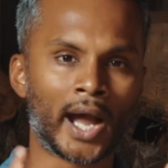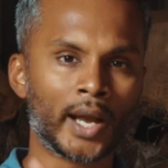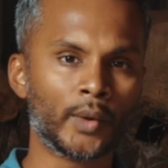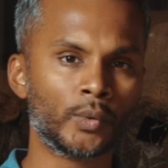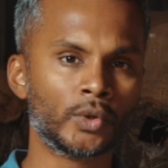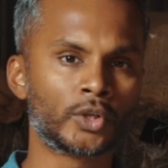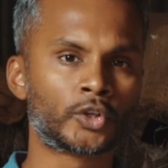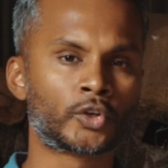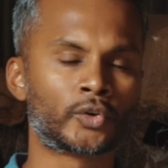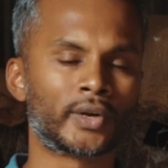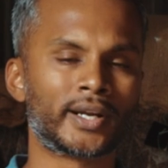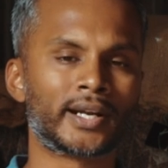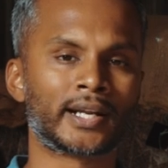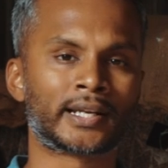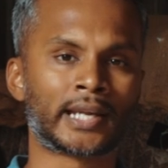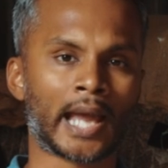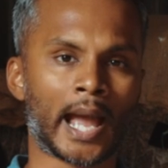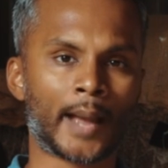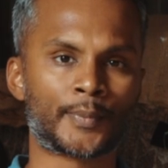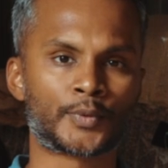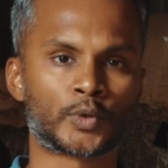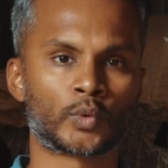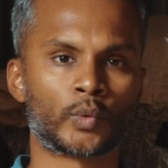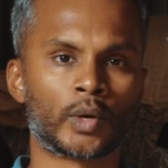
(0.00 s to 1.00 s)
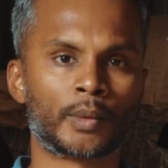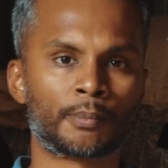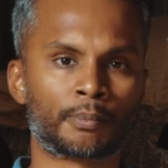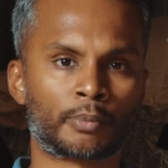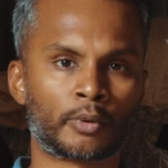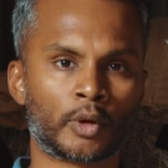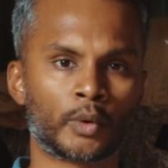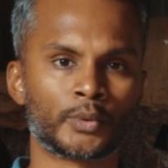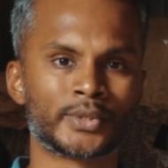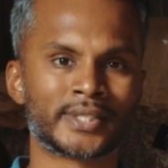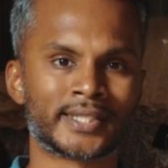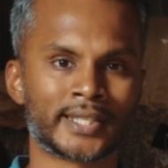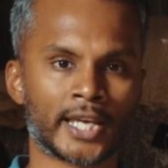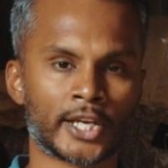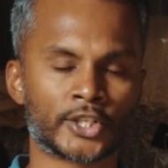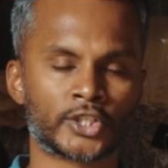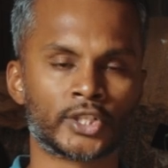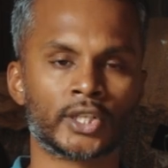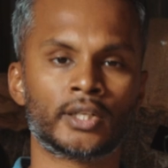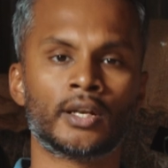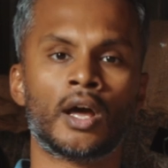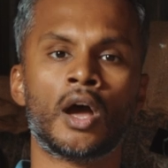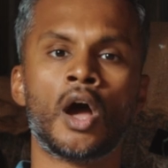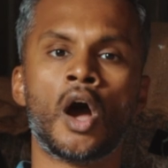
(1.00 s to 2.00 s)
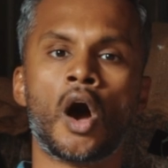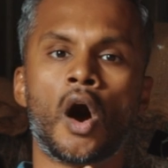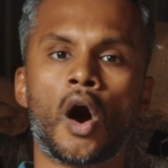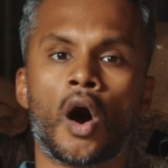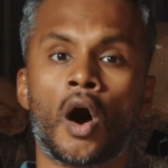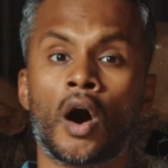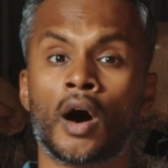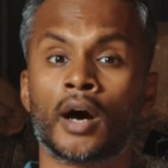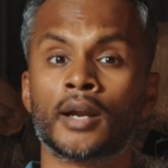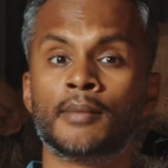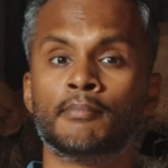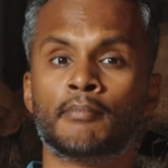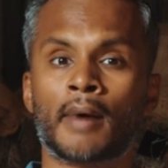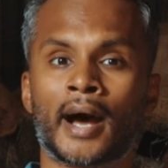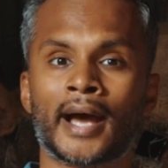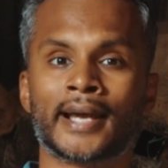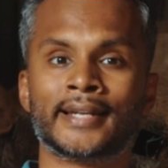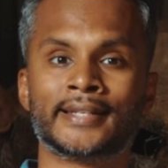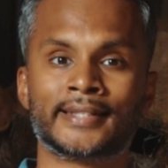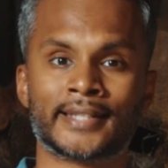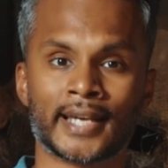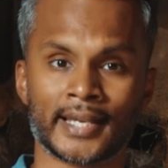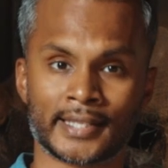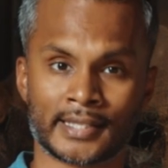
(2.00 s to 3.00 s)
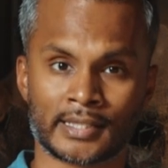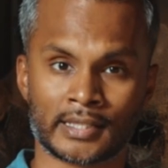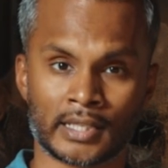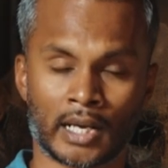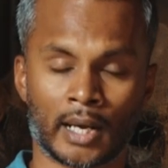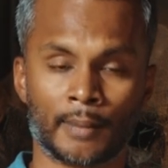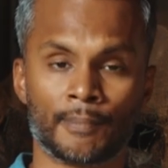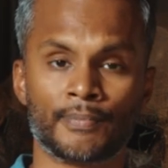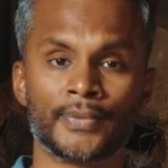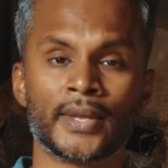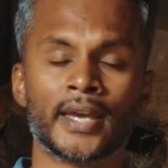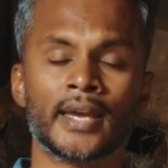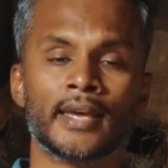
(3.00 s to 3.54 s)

I will create a Capture One Pro session on my desktop.